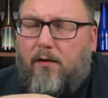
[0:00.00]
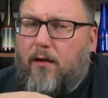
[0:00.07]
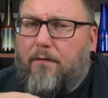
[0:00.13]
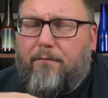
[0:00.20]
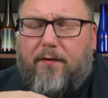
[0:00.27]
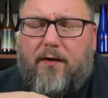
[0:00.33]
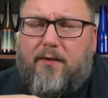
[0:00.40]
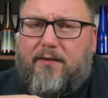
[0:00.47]

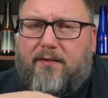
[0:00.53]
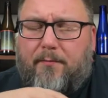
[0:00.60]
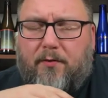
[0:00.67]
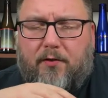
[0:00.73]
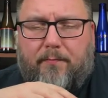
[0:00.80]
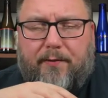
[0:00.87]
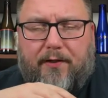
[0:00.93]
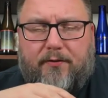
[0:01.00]
Very
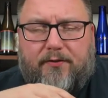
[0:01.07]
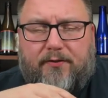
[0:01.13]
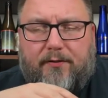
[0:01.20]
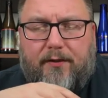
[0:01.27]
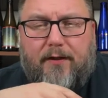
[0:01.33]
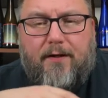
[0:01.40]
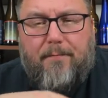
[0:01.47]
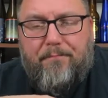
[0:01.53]
similar beers.
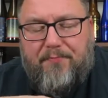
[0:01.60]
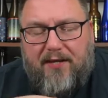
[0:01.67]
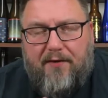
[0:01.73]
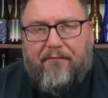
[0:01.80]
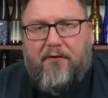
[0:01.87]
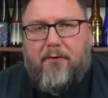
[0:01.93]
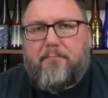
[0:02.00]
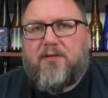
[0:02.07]

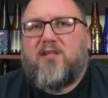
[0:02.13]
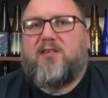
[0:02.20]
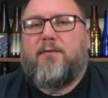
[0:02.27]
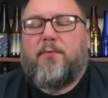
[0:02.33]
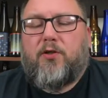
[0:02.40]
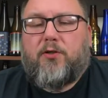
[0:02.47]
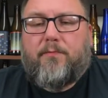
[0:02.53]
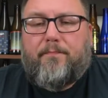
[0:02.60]
Different, but
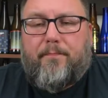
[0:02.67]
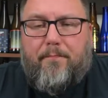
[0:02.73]
similar.